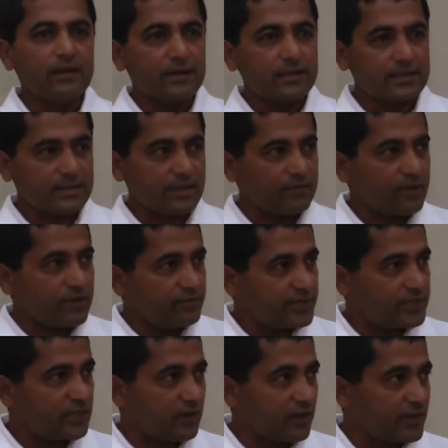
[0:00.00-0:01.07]
It's a
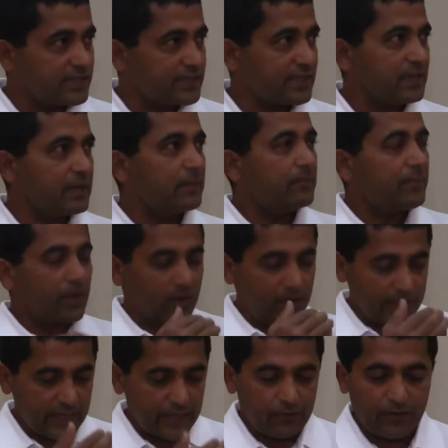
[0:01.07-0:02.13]
physiology,
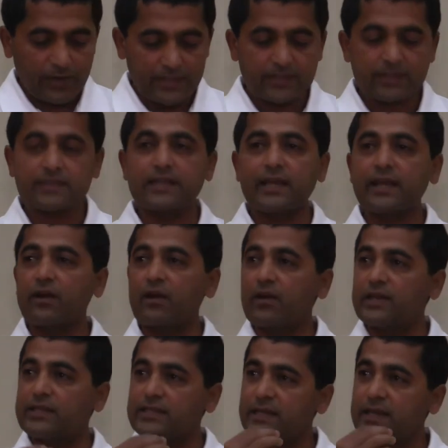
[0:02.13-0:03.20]
beyond that one is a
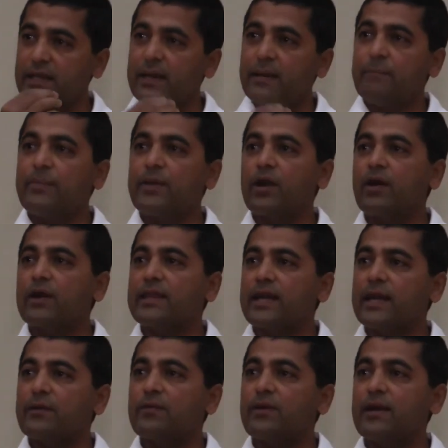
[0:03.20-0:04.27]
psychology, beyond
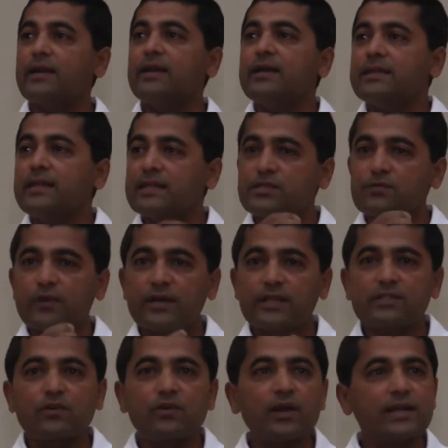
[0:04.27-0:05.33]
that one there is what
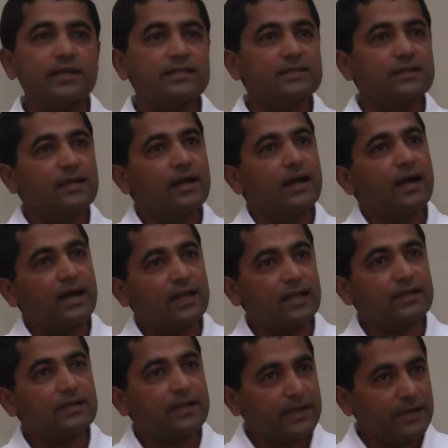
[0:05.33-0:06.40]
is called as
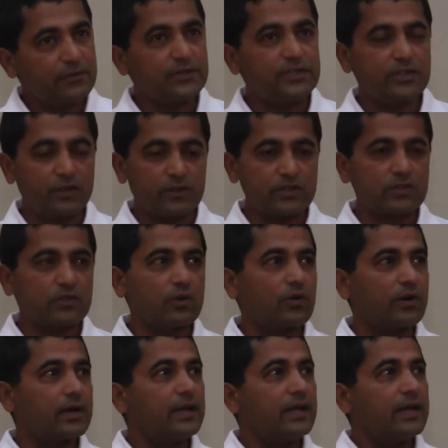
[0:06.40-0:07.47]
individual
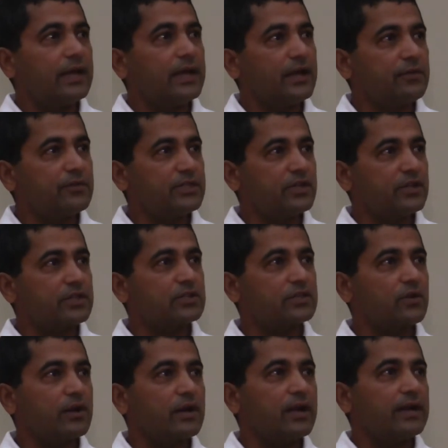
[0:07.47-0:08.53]
soul. Individual
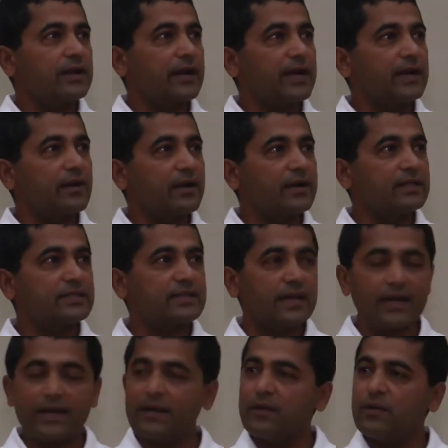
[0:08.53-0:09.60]
soul, try to
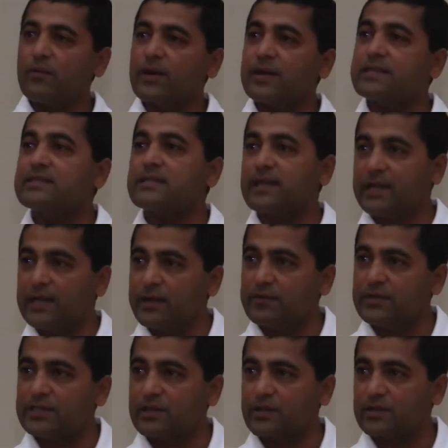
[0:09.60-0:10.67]
understand what is
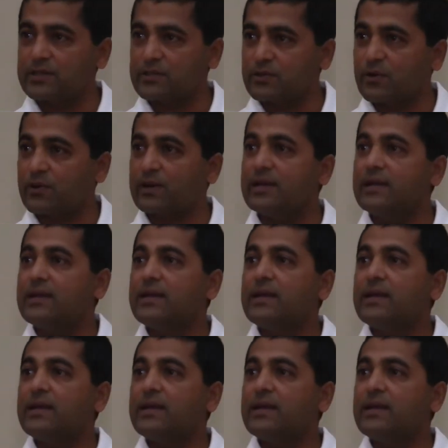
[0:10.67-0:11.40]
individual soul.